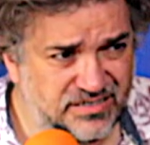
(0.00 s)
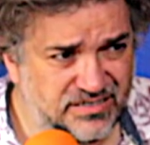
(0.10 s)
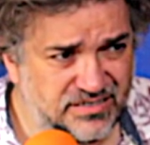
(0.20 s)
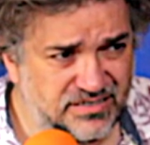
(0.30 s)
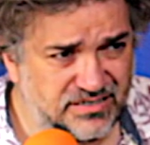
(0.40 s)

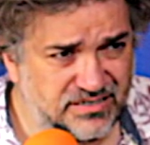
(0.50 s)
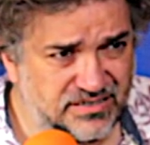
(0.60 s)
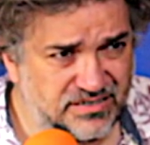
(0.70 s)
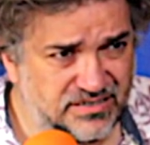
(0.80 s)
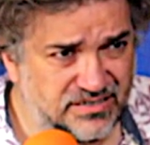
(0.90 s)

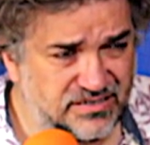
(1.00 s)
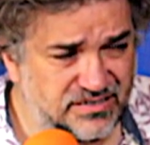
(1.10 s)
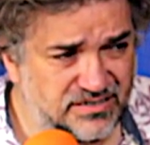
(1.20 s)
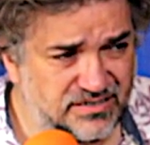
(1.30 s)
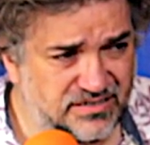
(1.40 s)

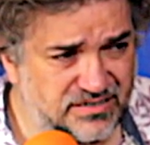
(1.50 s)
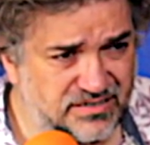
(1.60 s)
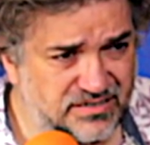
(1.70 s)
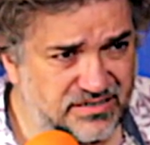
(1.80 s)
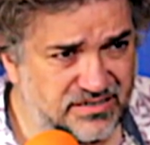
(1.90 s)

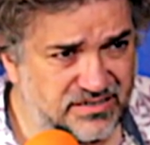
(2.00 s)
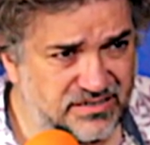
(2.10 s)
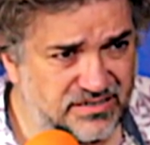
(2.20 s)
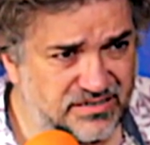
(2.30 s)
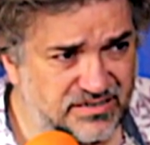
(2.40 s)

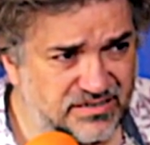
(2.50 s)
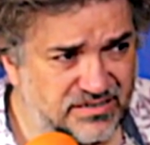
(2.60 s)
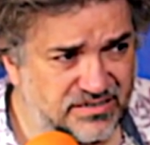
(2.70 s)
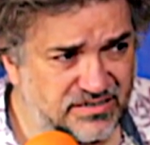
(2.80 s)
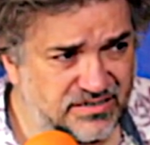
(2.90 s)

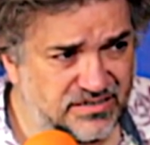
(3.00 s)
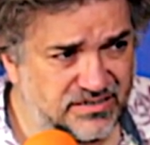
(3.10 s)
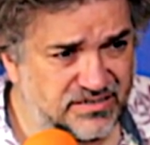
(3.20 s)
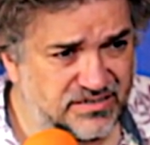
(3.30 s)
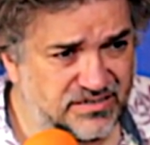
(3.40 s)

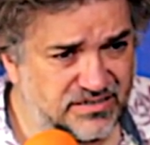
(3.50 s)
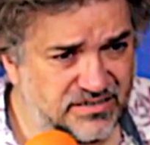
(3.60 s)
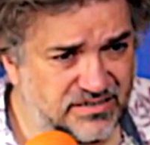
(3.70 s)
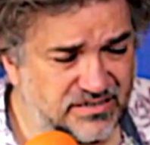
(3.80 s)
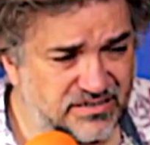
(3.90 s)

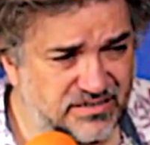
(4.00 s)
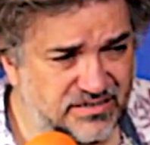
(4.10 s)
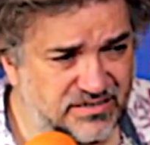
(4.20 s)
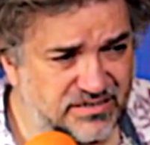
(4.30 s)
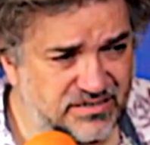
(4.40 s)

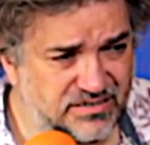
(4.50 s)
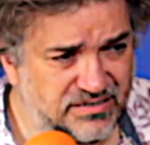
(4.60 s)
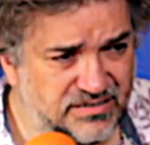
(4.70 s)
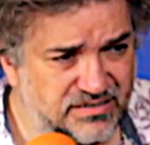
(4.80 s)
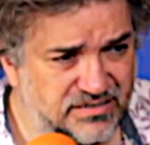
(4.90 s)

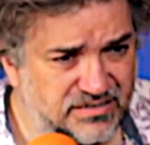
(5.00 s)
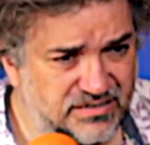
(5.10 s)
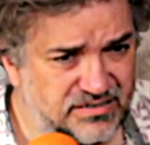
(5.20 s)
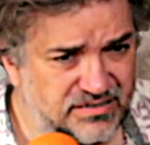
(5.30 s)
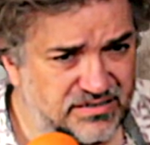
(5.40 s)

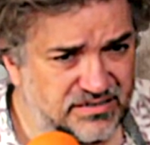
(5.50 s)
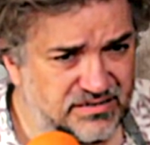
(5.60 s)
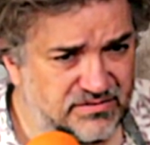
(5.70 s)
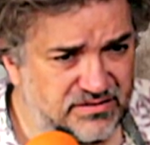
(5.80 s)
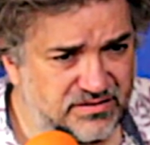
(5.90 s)

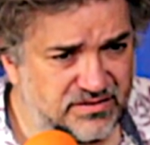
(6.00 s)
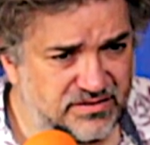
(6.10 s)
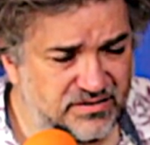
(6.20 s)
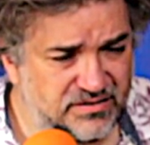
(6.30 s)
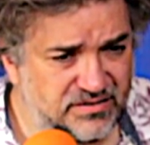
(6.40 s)

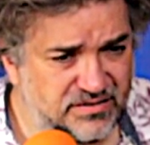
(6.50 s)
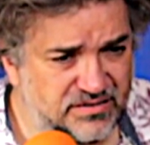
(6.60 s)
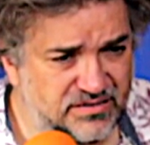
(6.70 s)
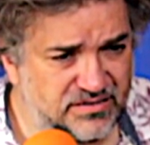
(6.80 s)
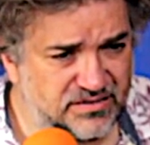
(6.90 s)

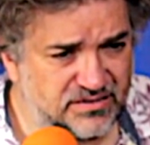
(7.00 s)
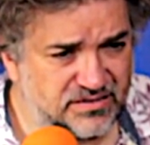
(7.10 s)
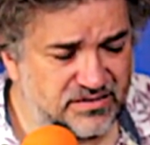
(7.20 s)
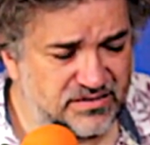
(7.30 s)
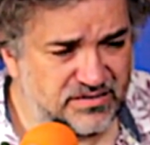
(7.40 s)

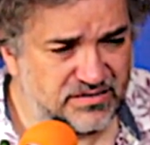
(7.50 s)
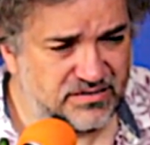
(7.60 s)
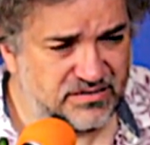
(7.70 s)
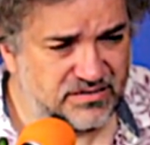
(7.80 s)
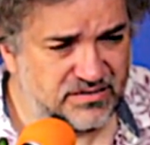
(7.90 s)
[no speech]